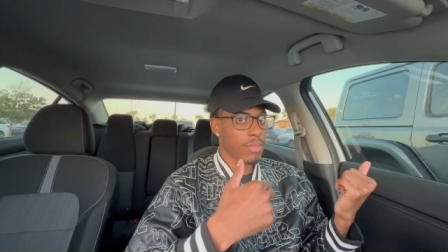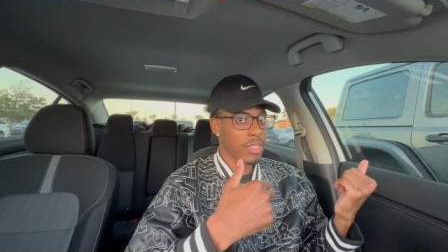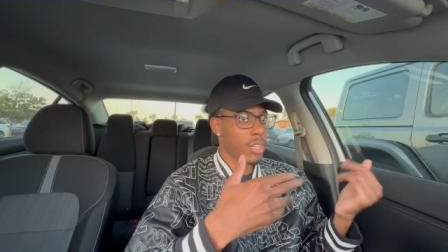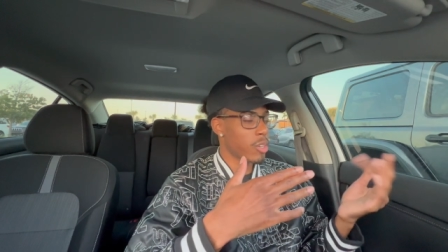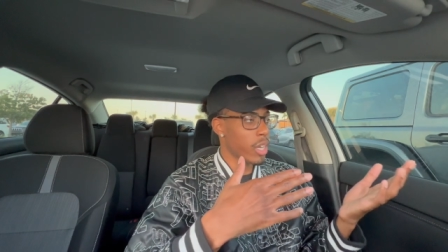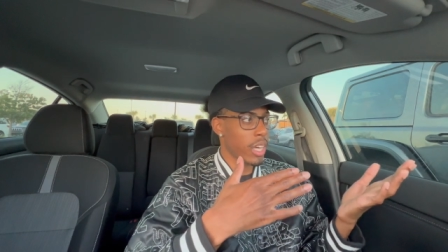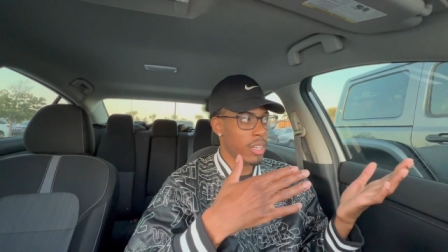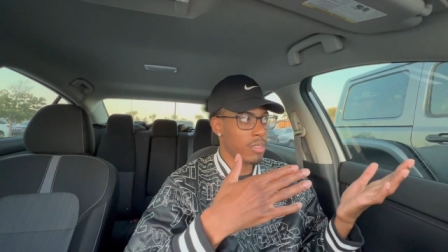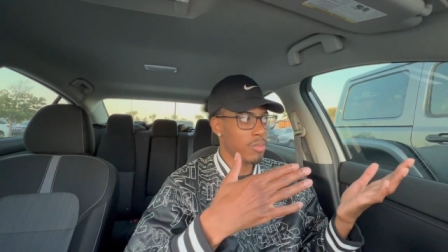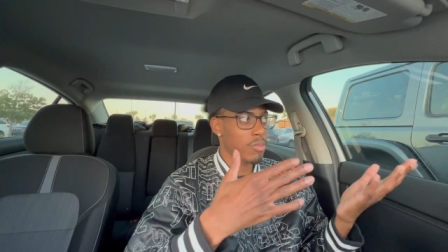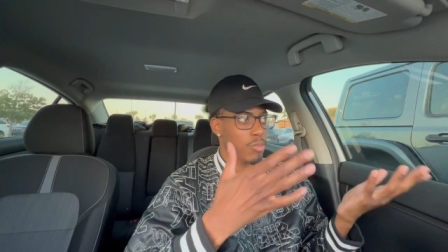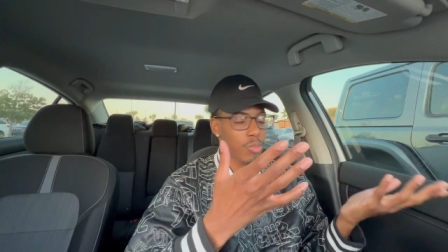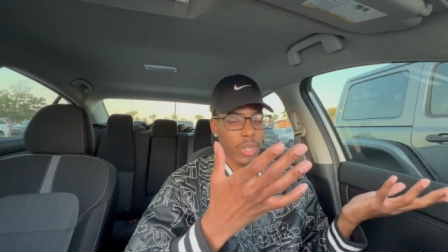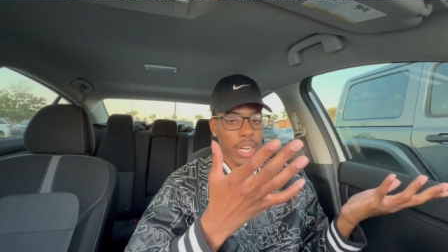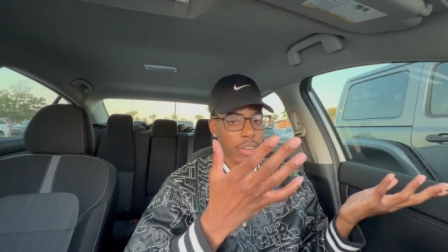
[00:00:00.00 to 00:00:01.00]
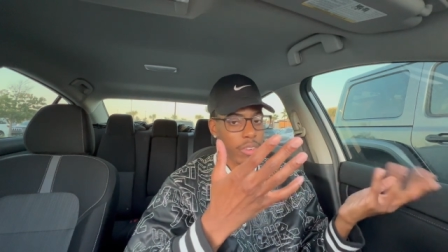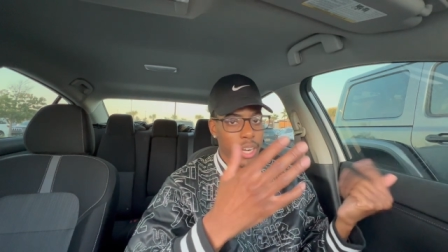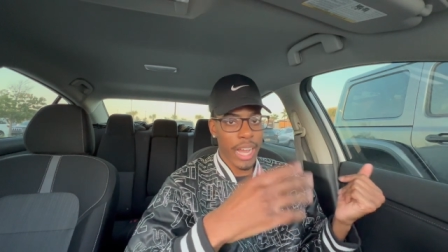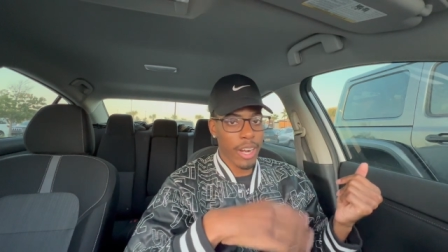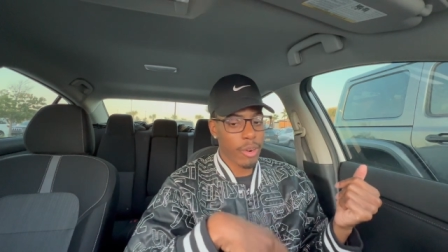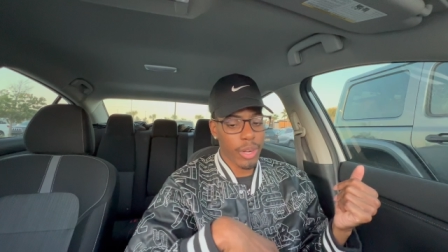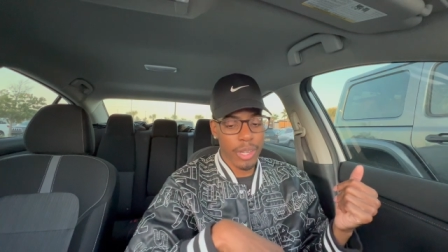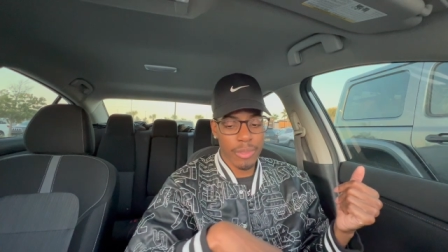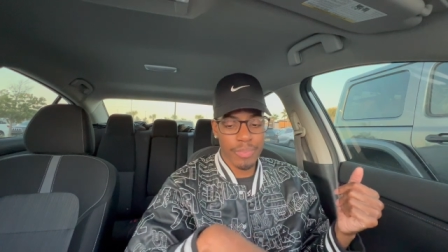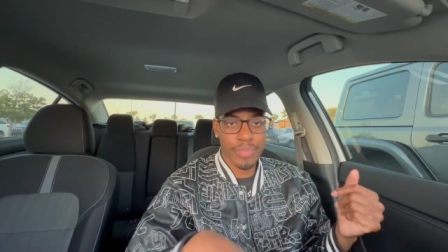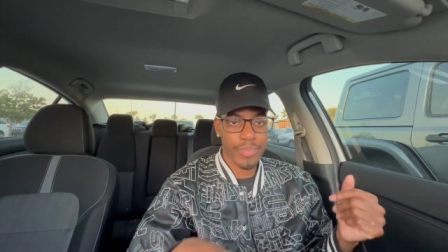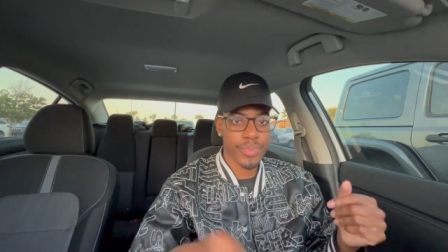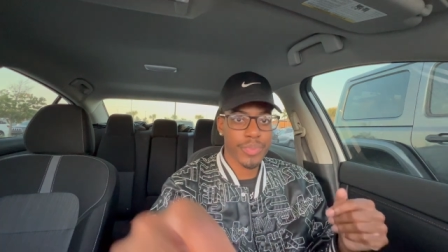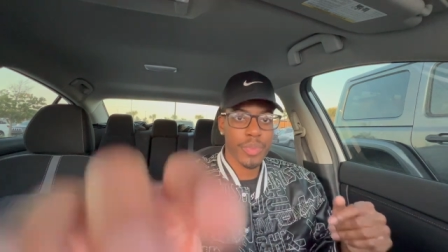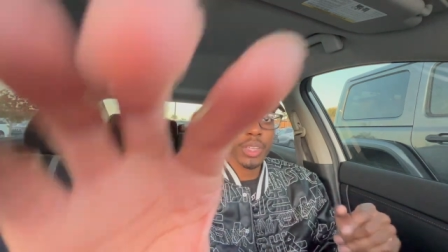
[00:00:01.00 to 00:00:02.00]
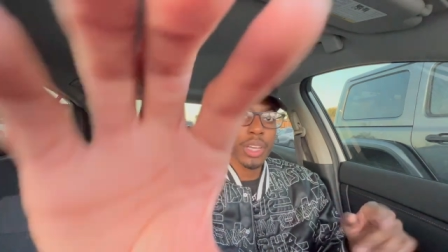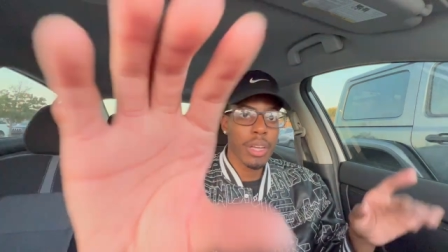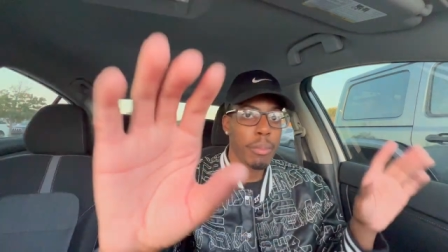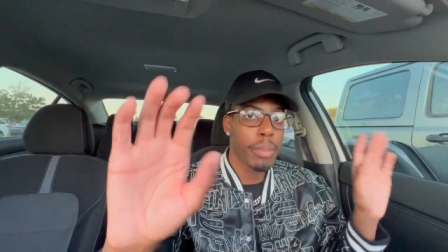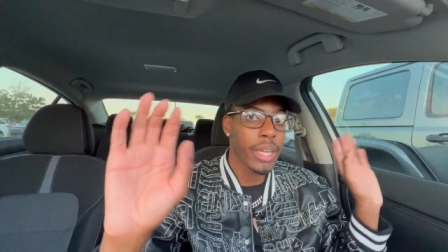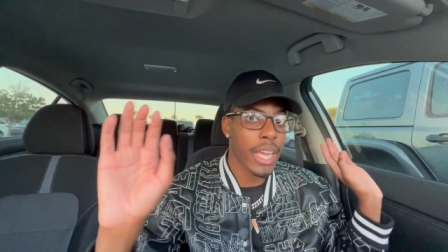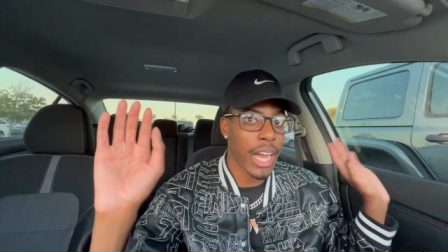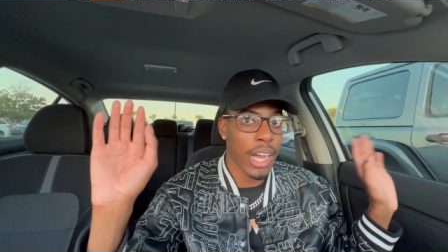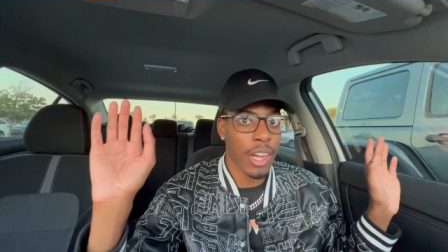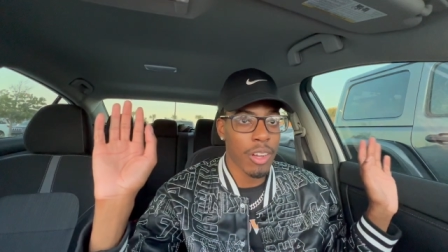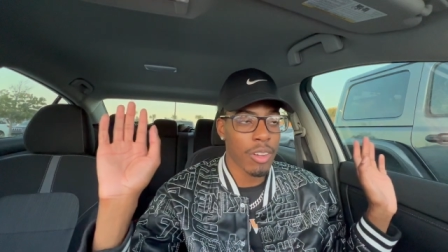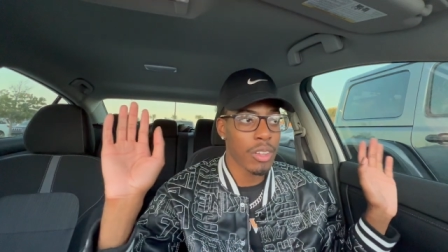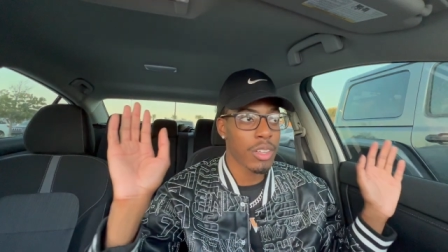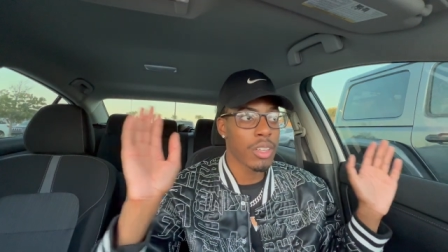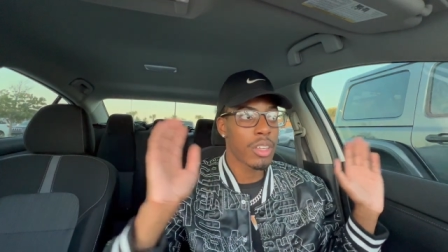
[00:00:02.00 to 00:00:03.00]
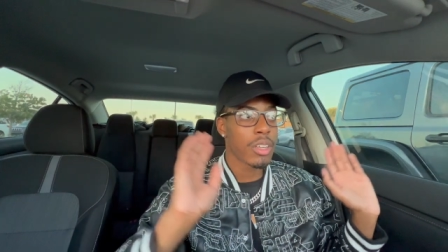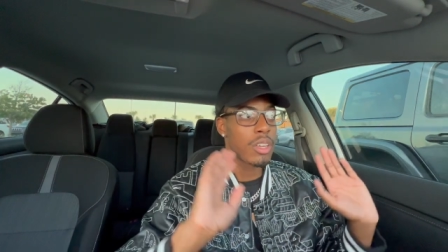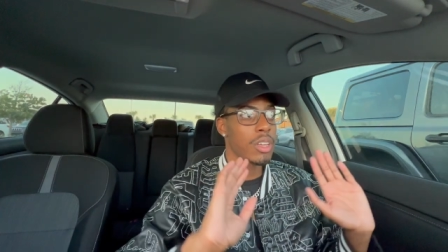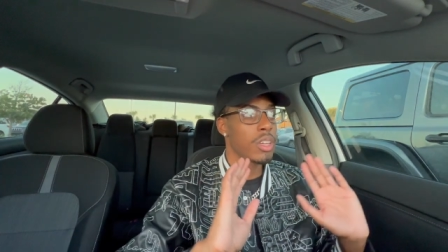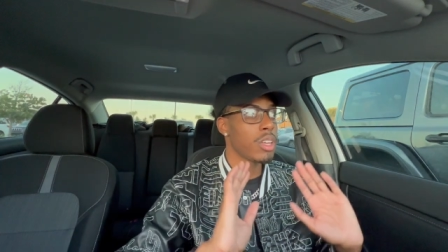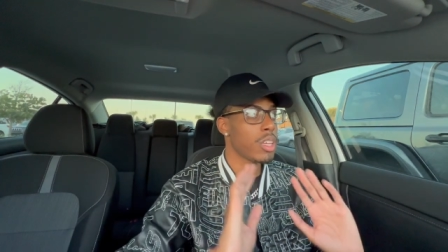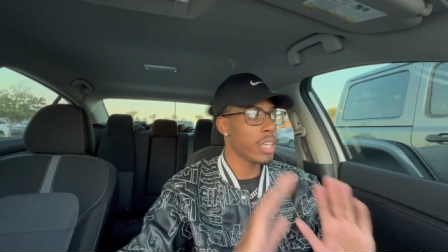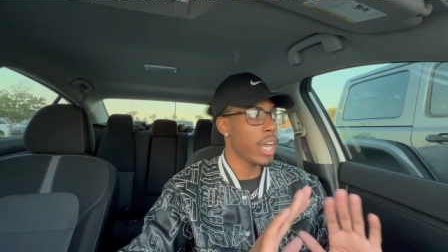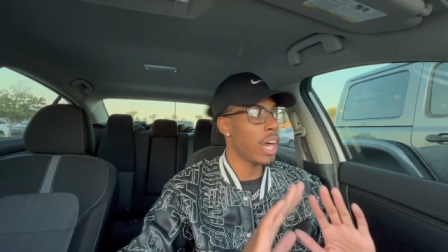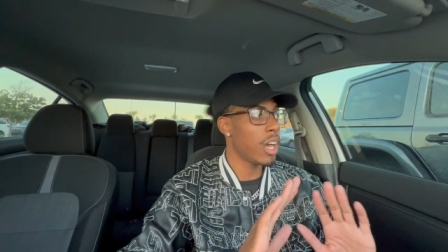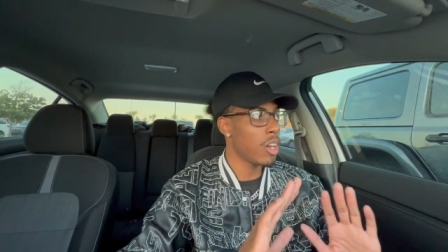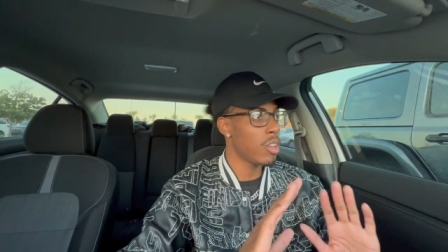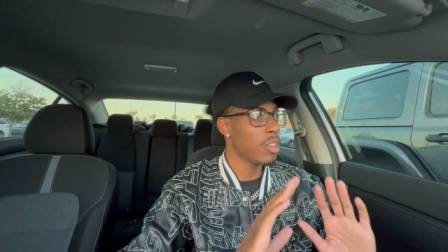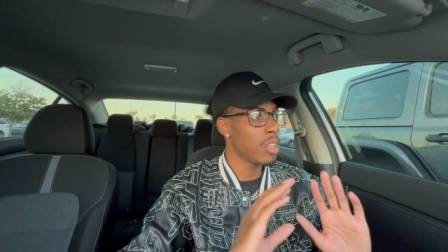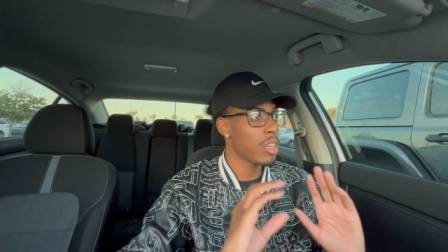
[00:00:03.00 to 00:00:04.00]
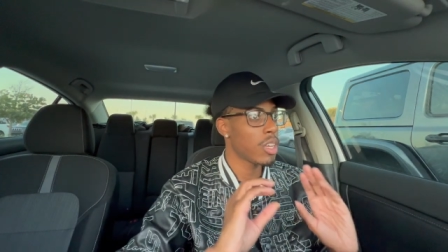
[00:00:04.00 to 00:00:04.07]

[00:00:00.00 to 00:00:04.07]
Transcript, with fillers: Okay, whatever. I don't know. But y'all, y'all,